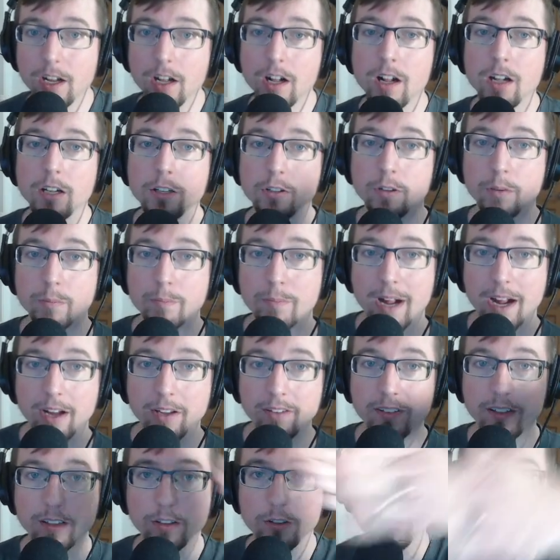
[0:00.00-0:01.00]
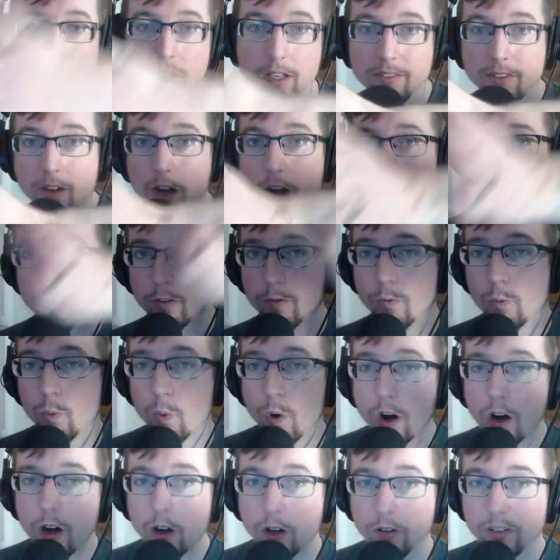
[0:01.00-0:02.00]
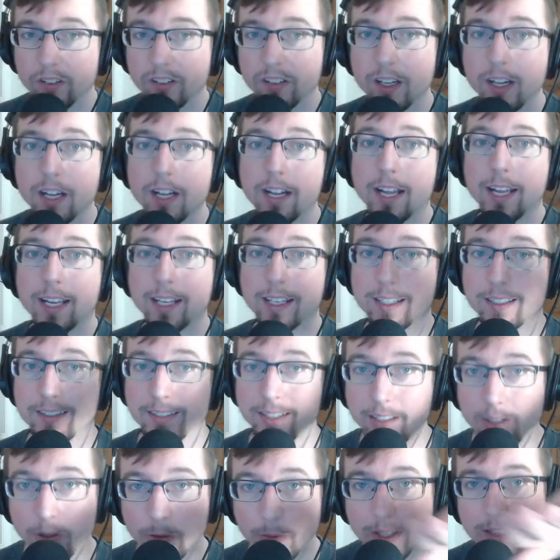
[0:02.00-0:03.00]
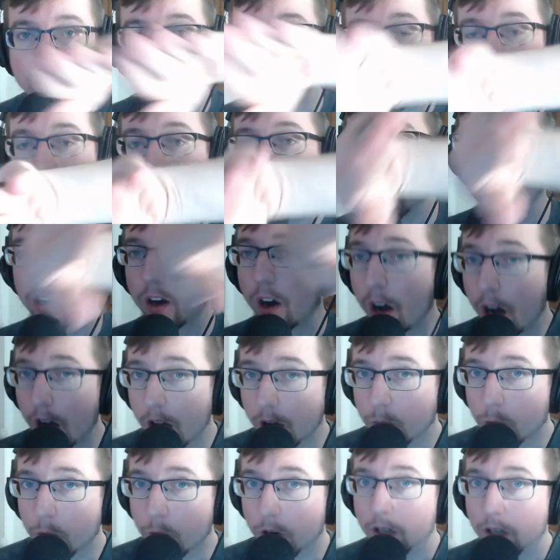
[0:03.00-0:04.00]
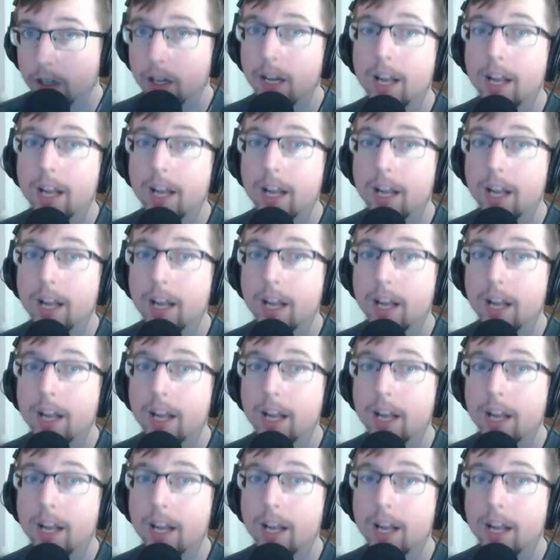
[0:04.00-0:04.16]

you're bouncing your shots off of walls and continuing that shot onward,